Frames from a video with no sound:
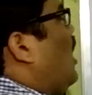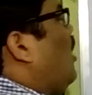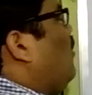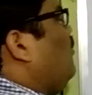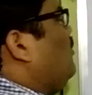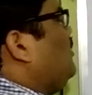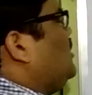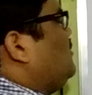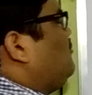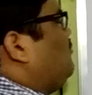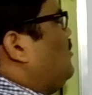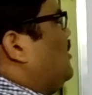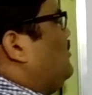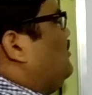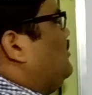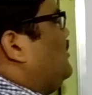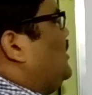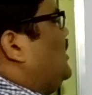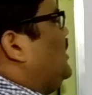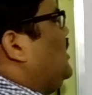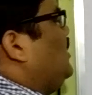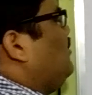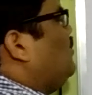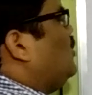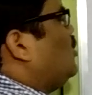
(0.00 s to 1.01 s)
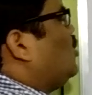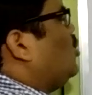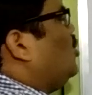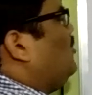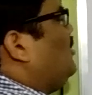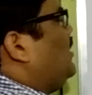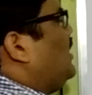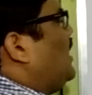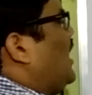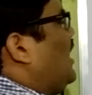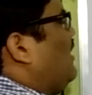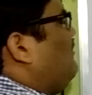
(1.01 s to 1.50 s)
how it is formed. The
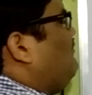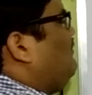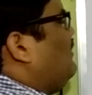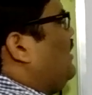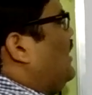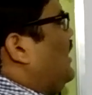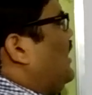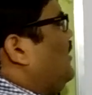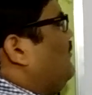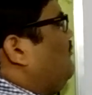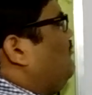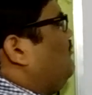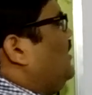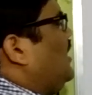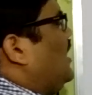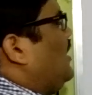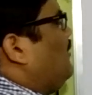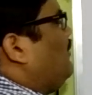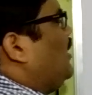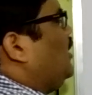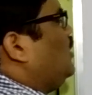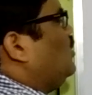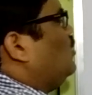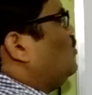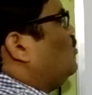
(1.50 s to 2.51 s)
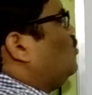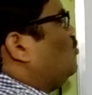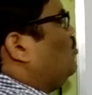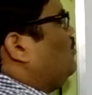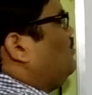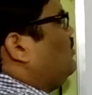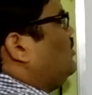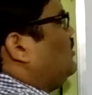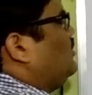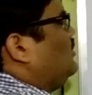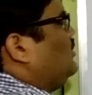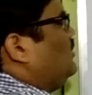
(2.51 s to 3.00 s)
hemoglobin have a free amino
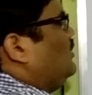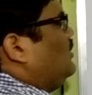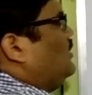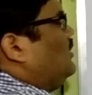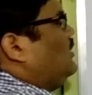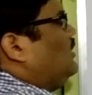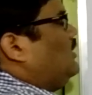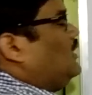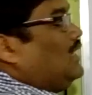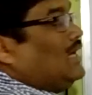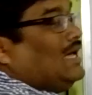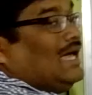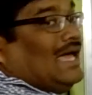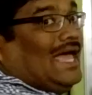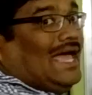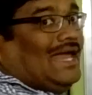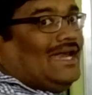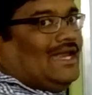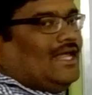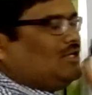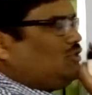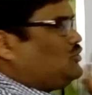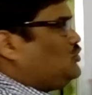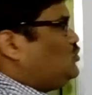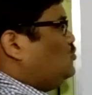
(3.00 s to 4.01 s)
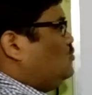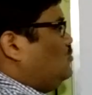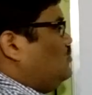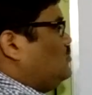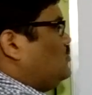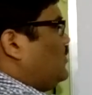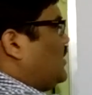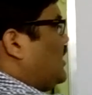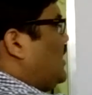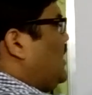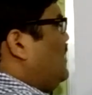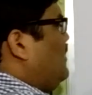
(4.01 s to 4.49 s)
group,
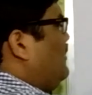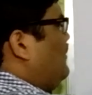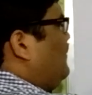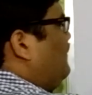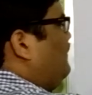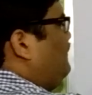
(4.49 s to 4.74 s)
NH2. Okay,